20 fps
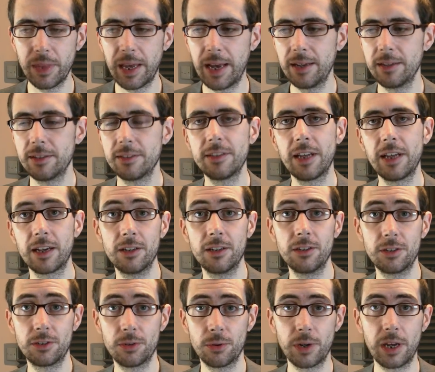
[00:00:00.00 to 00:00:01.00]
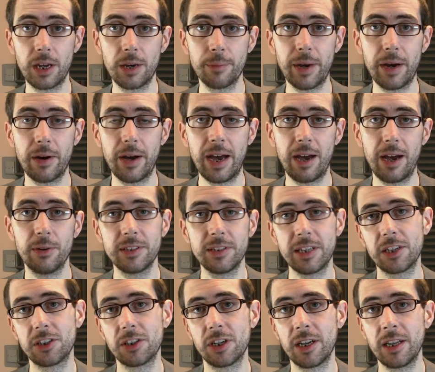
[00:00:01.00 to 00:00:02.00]
and the second talking about how he's
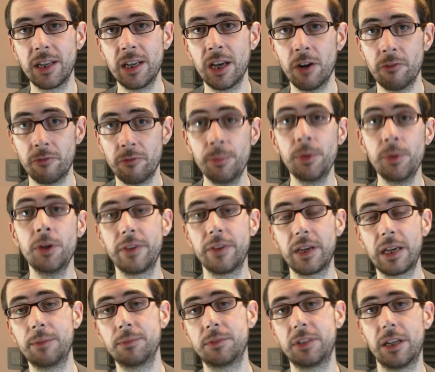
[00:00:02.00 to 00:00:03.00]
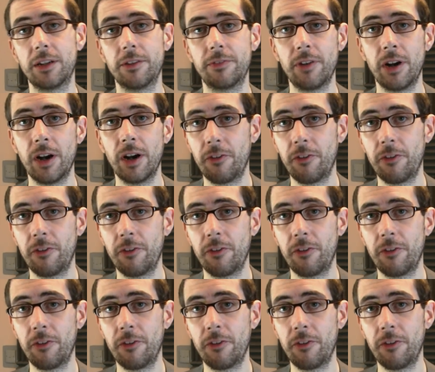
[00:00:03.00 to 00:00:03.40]
actually removing himself